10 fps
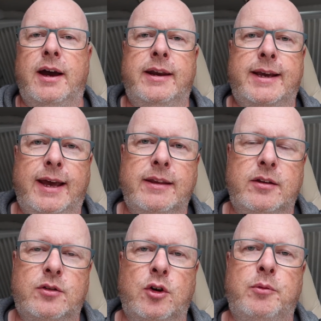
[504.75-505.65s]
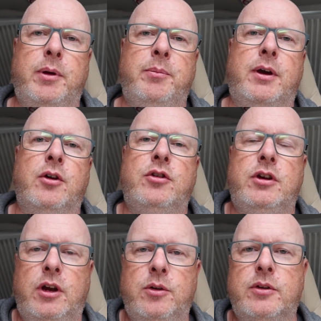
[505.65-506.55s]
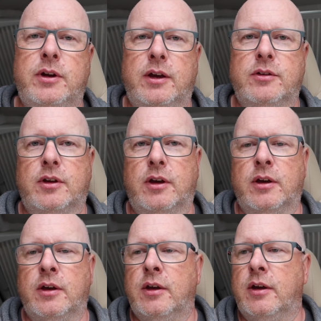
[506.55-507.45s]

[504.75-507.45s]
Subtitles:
And again, this could be because you're using it as a,